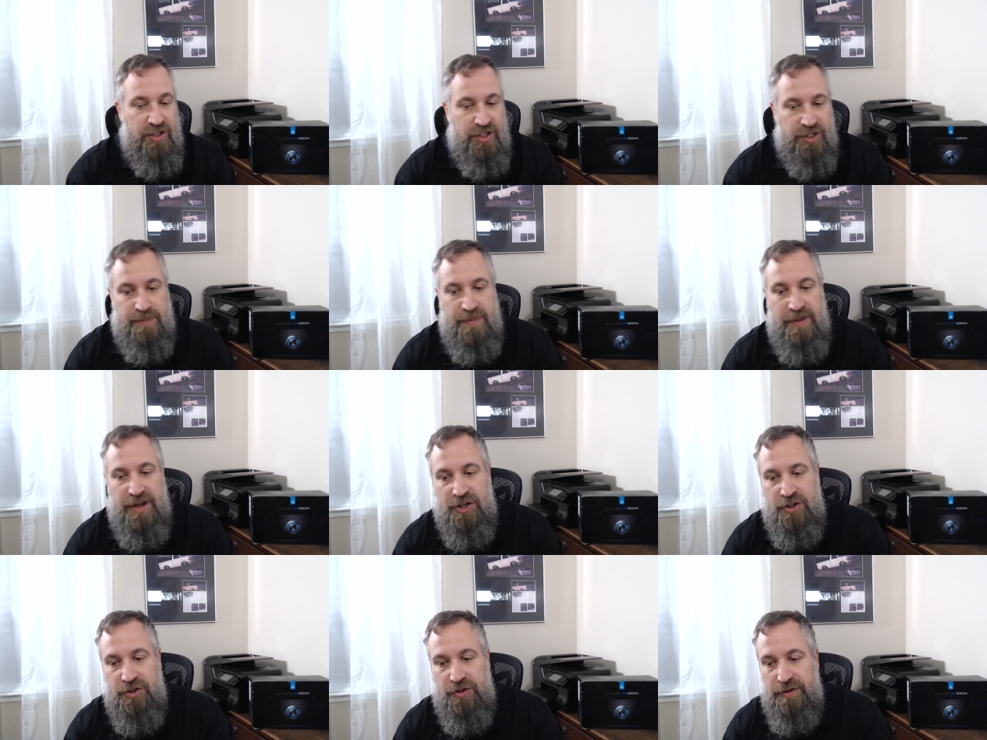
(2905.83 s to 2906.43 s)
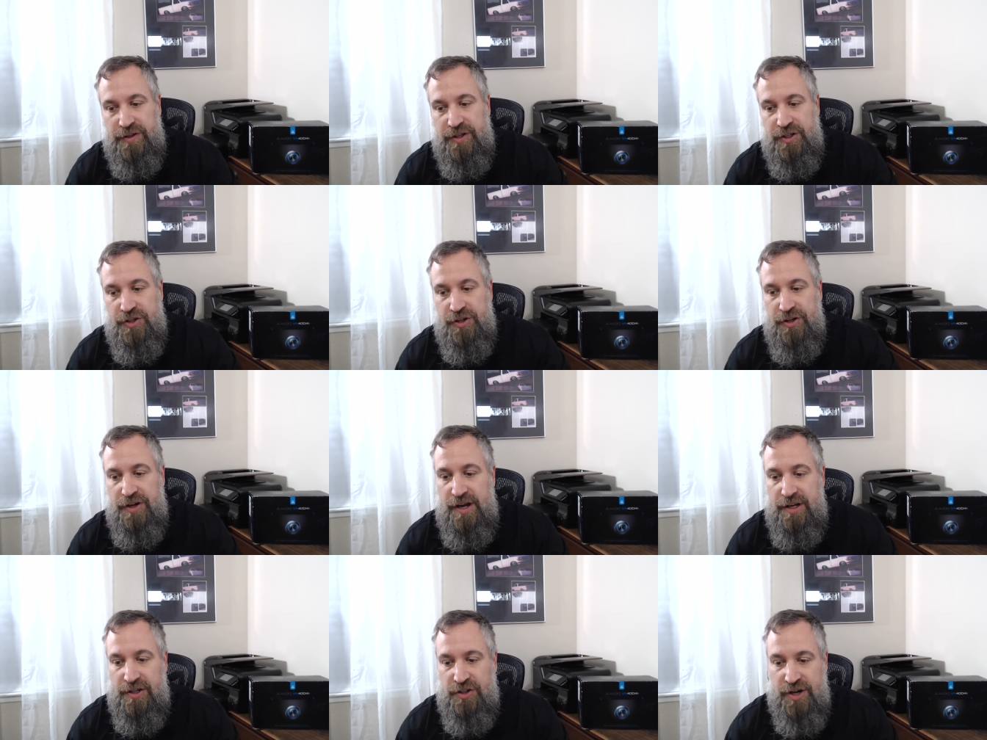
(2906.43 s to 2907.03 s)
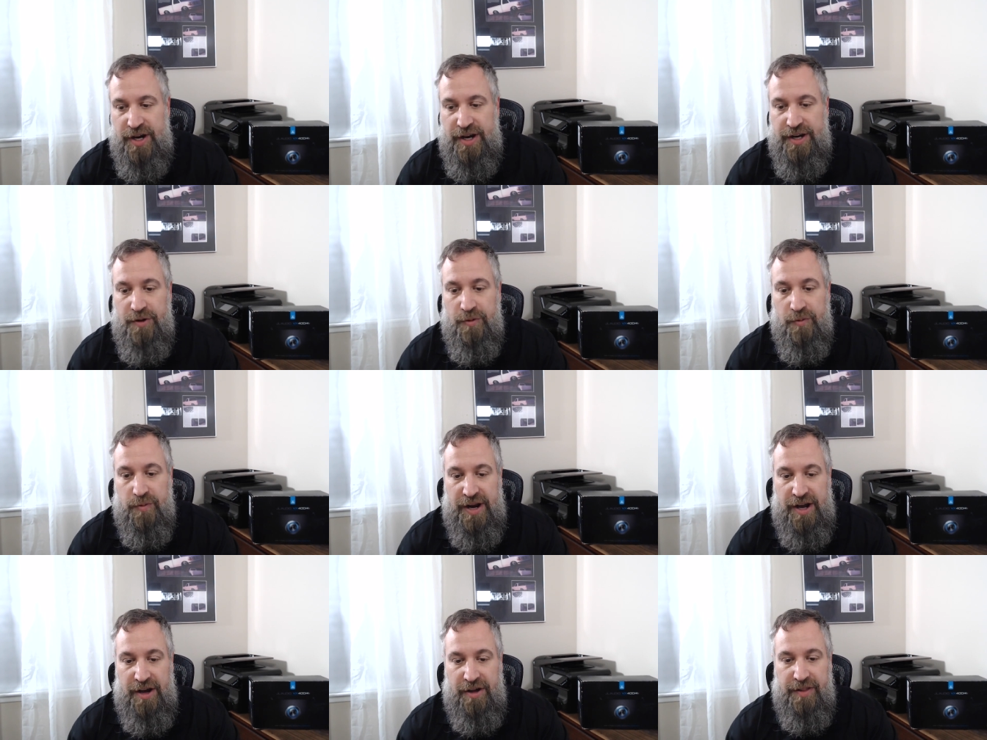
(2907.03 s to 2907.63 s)
Just make sure that you're not trying to
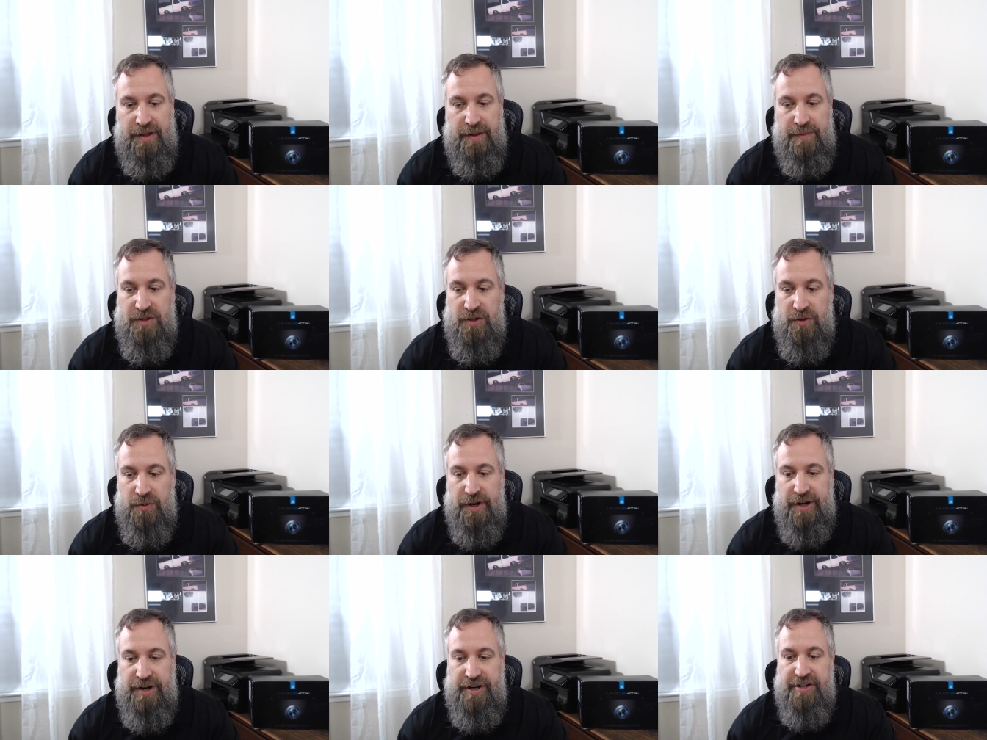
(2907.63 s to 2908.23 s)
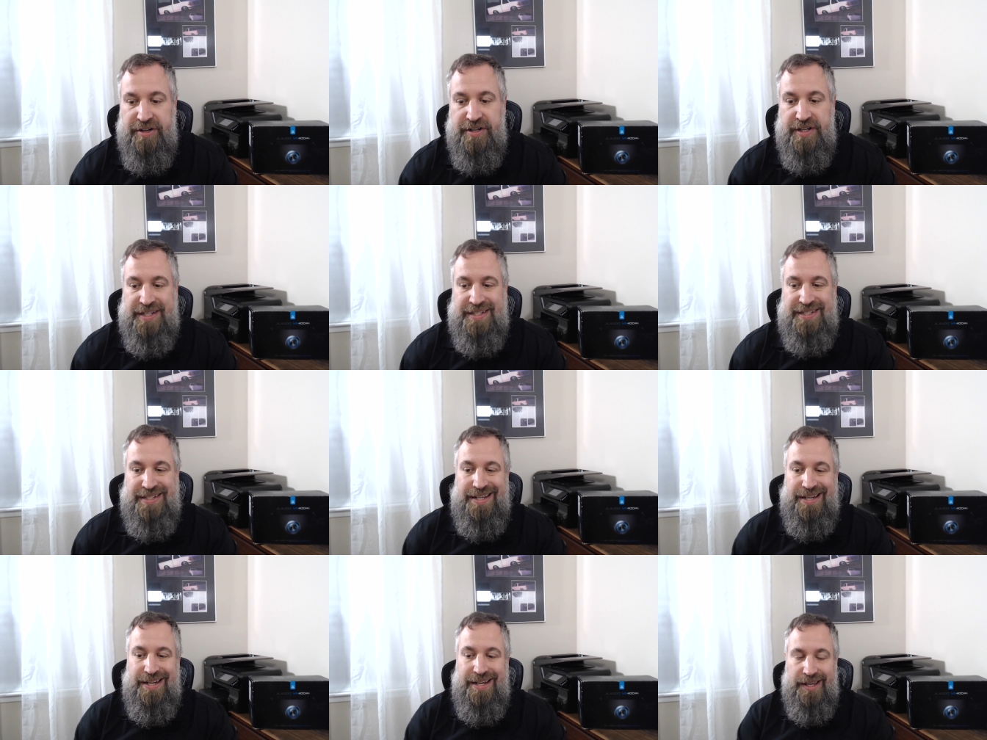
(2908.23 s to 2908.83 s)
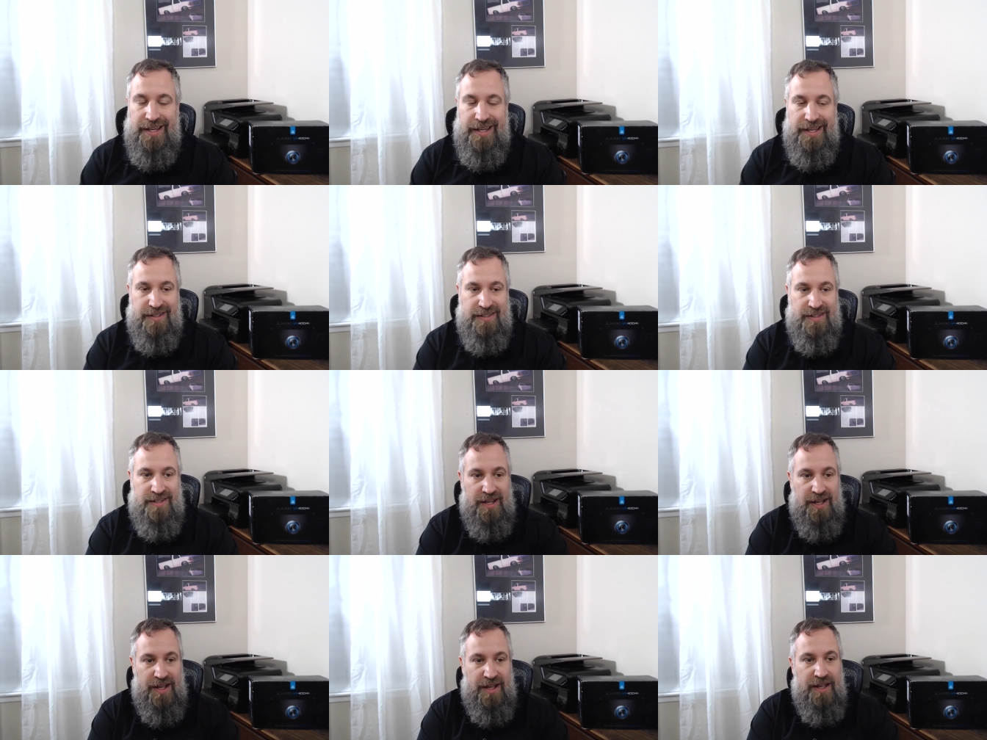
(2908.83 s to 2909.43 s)
rail them to where you're exceeding
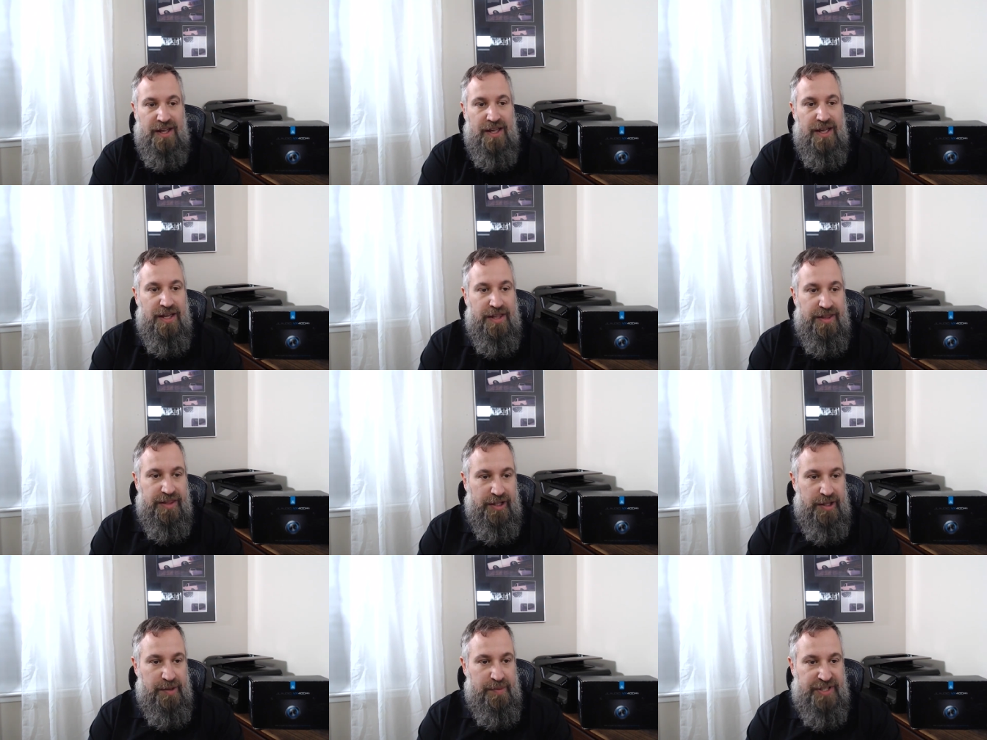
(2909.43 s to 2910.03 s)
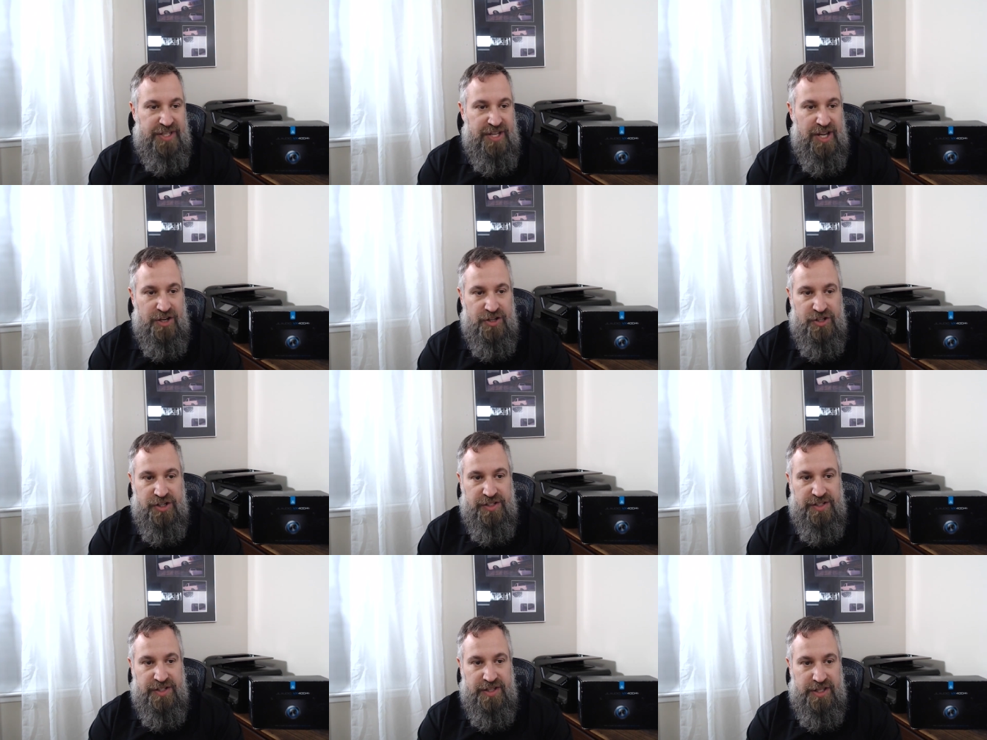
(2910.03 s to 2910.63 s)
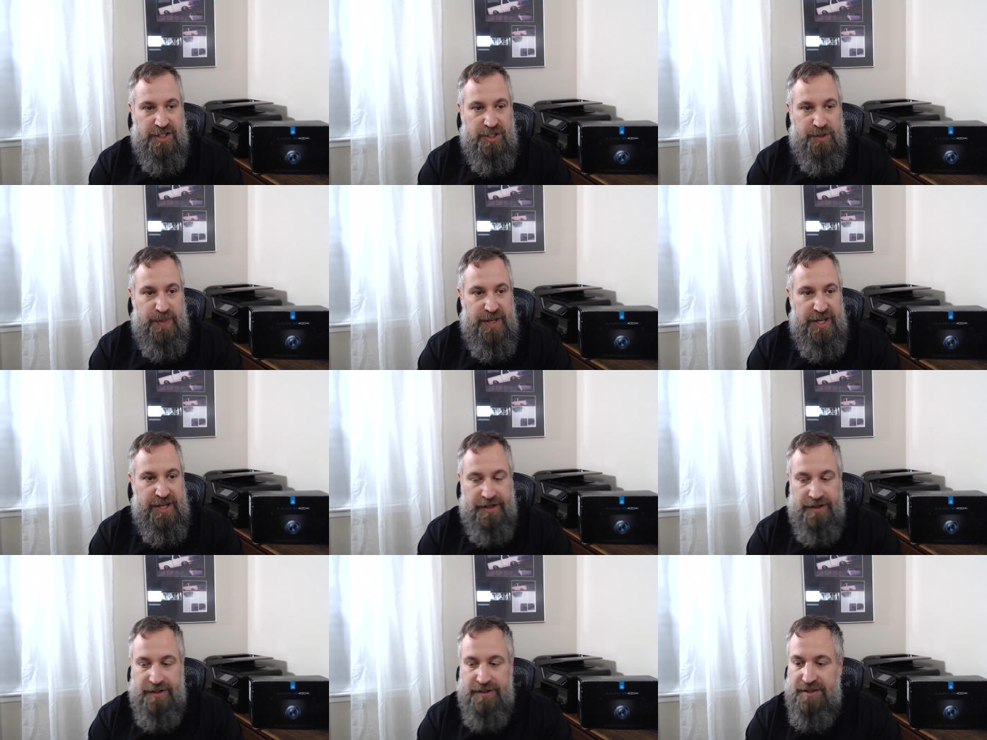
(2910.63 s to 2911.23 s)
it, the limitations of the
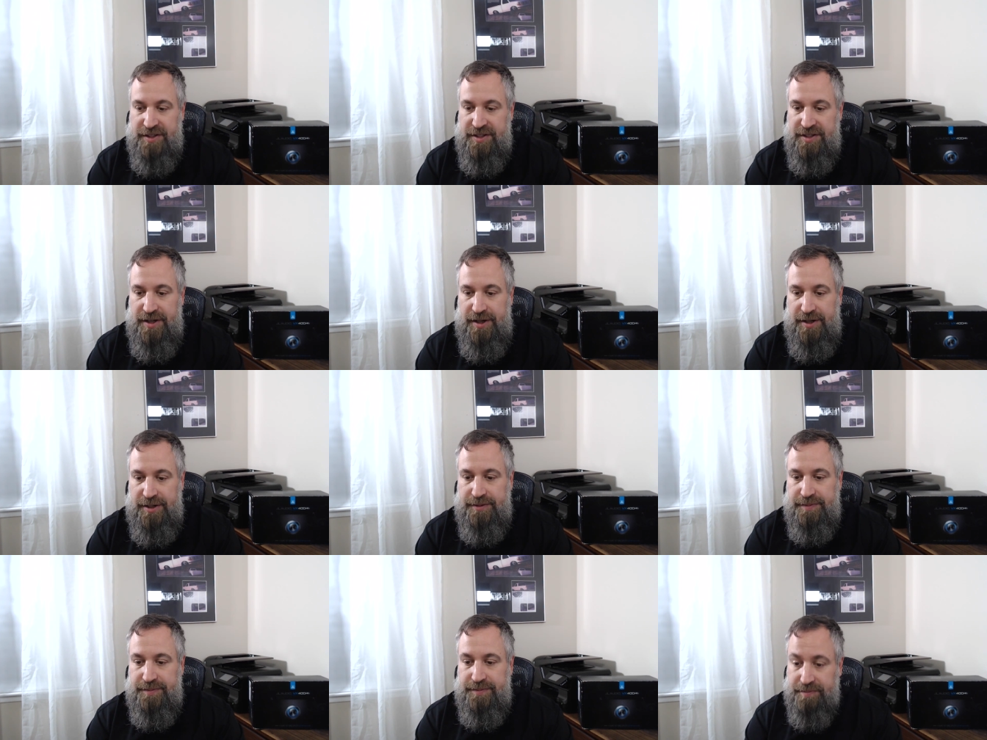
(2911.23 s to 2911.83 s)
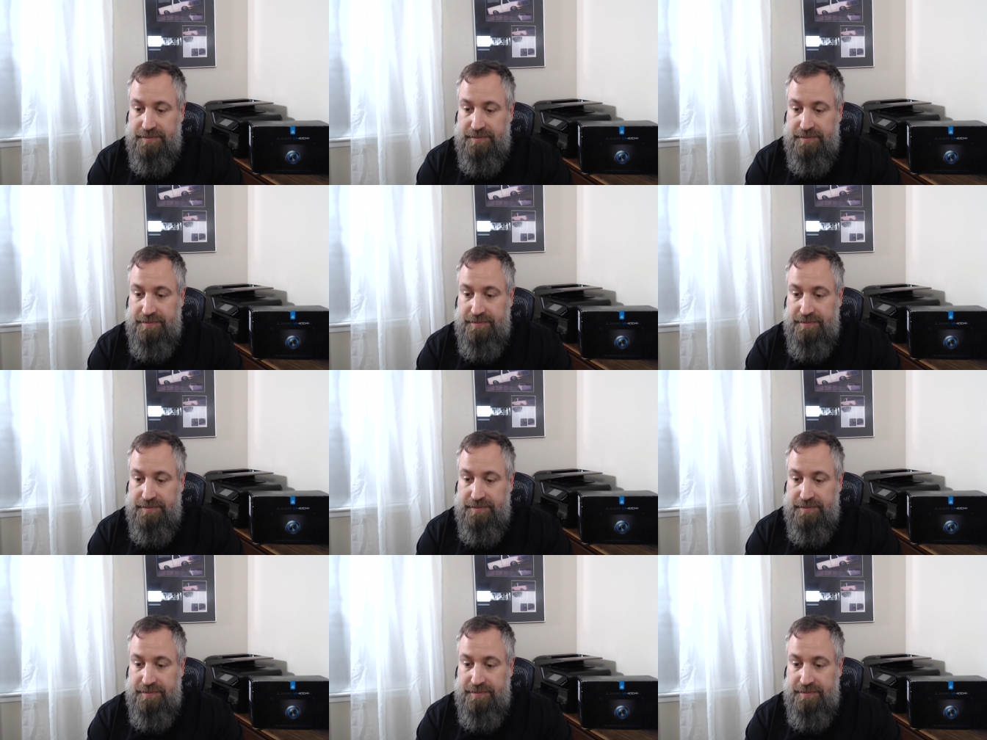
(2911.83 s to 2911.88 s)
speakers. So,